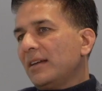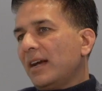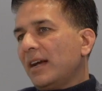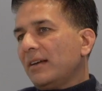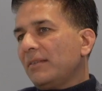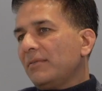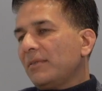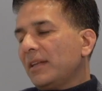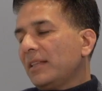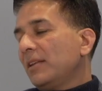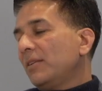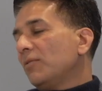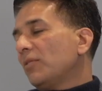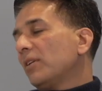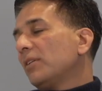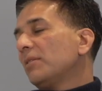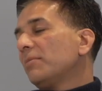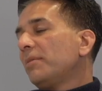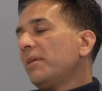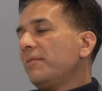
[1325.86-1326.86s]
I think
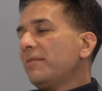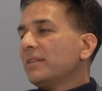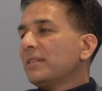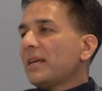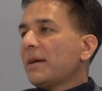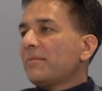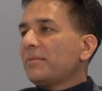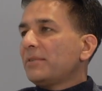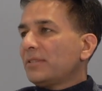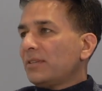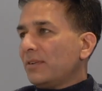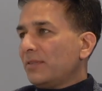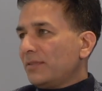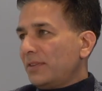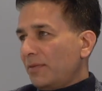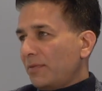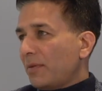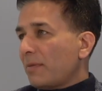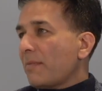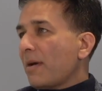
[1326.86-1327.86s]
one of the previous episodes,
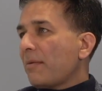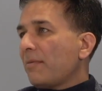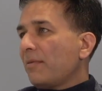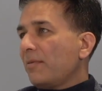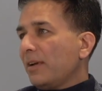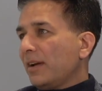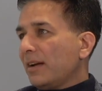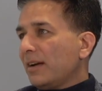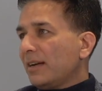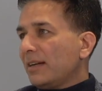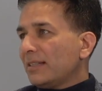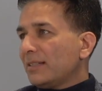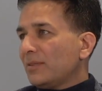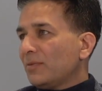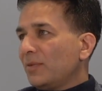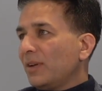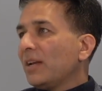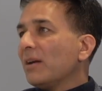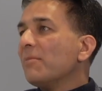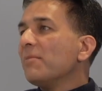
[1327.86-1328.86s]
if you remember, Vikas,
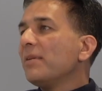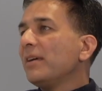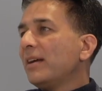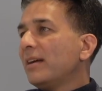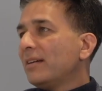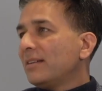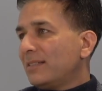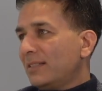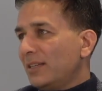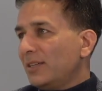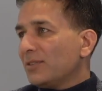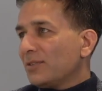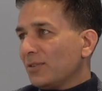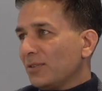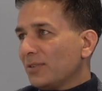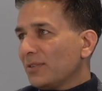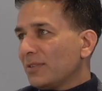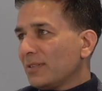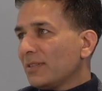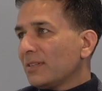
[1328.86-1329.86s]
we compared
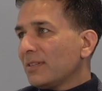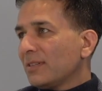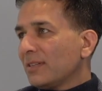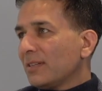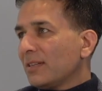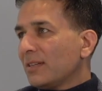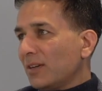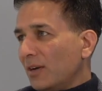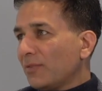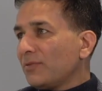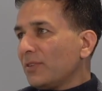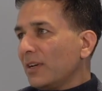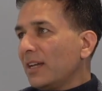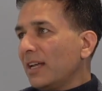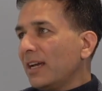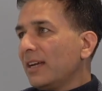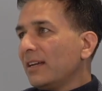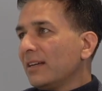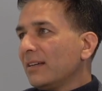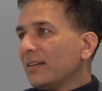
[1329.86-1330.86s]
CISOs of
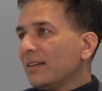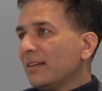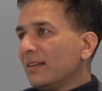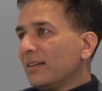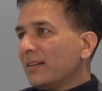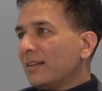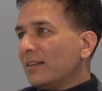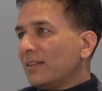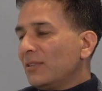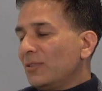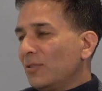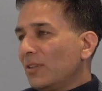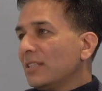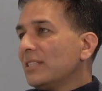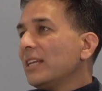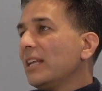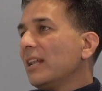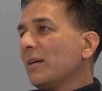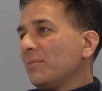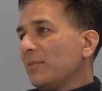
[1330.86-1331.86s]
today to the
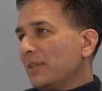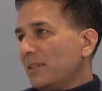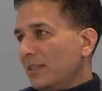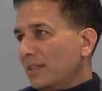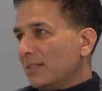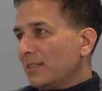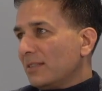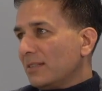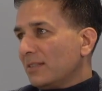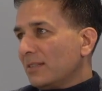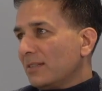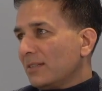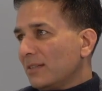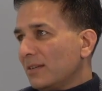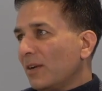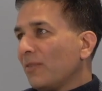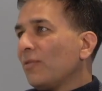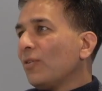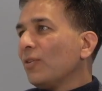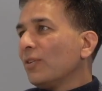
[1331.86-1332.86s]
Senapatis
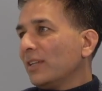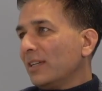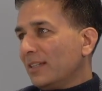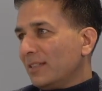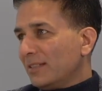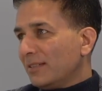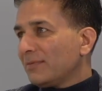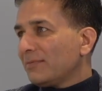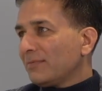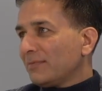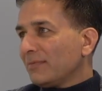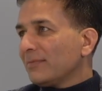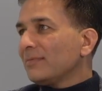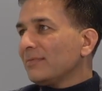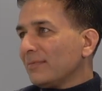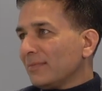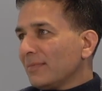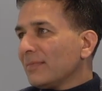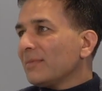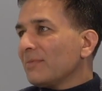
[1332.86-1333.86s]
of all this. Correct.
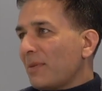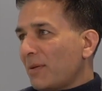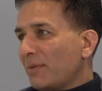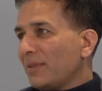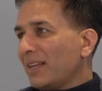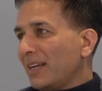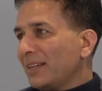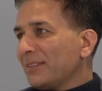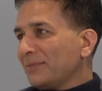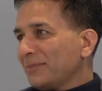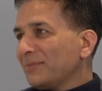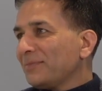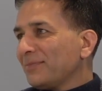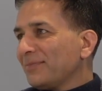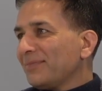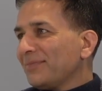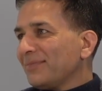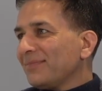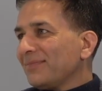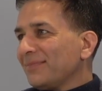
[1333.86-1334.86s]
Yes, I remember. And we
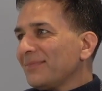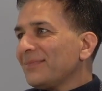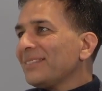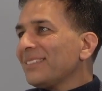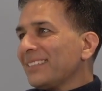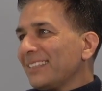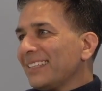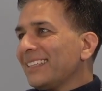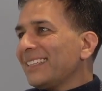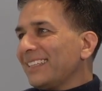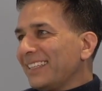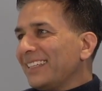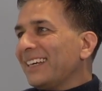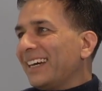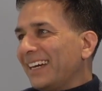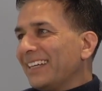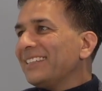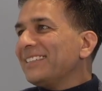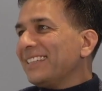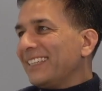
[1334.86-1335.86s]
had CISOs on the program.
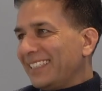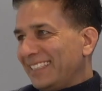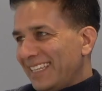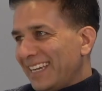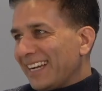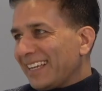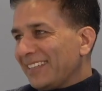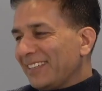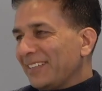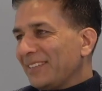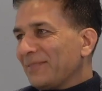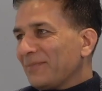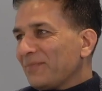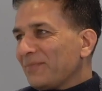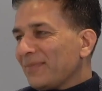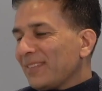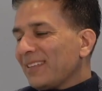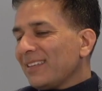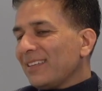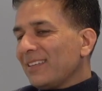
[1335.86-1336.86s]
Right, exactly. Right.
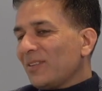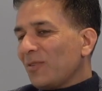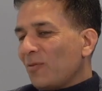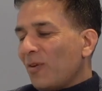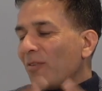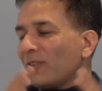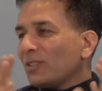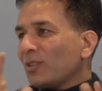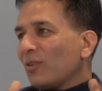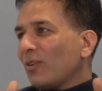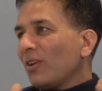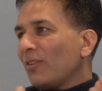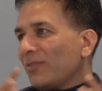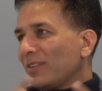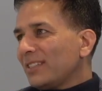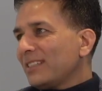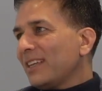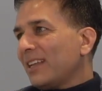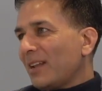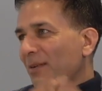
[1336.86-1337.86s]
What was the role of a
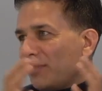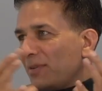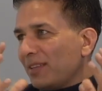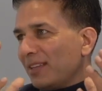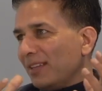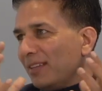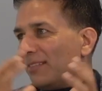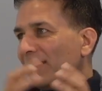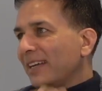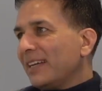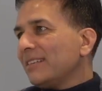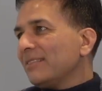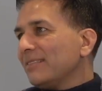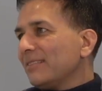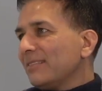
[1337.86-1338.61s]
Senapati, right?